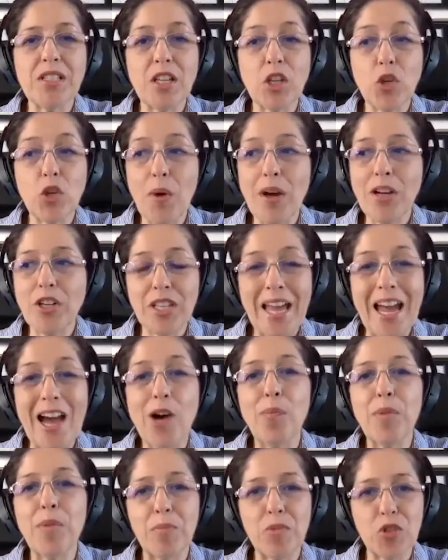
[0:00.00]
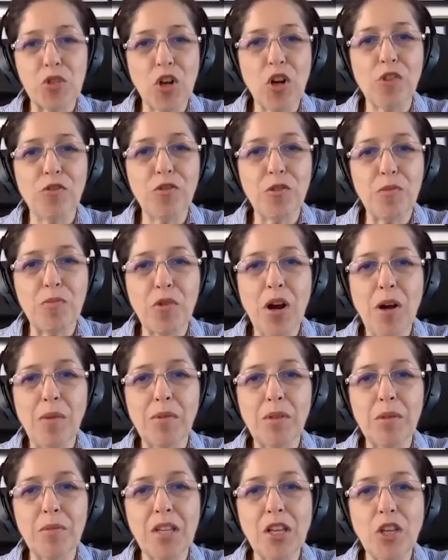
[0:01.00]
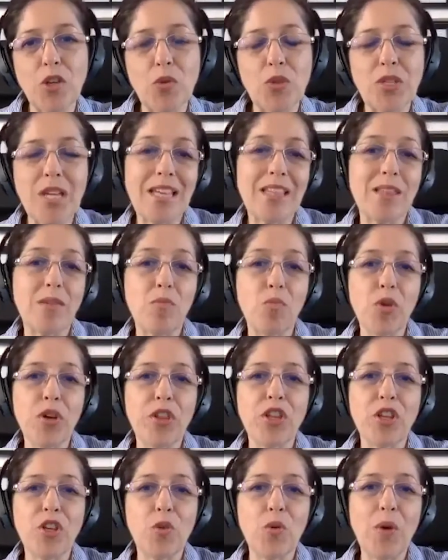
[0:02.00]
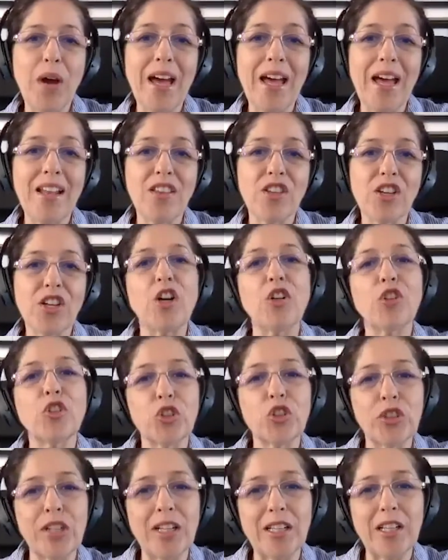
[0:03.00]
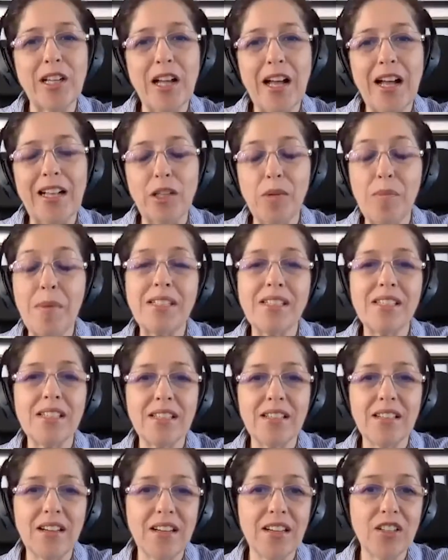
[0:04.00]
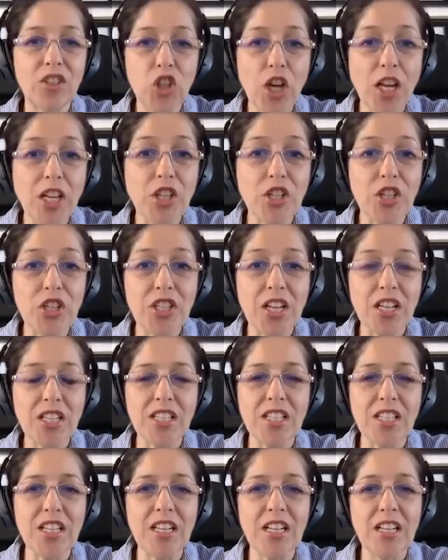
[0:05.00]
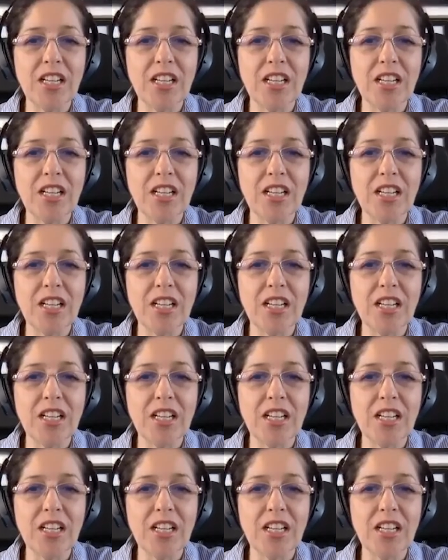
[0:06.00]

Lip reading: that you actually help them solve a problem, then you take them with you, and the cultural element changes, doesn't it?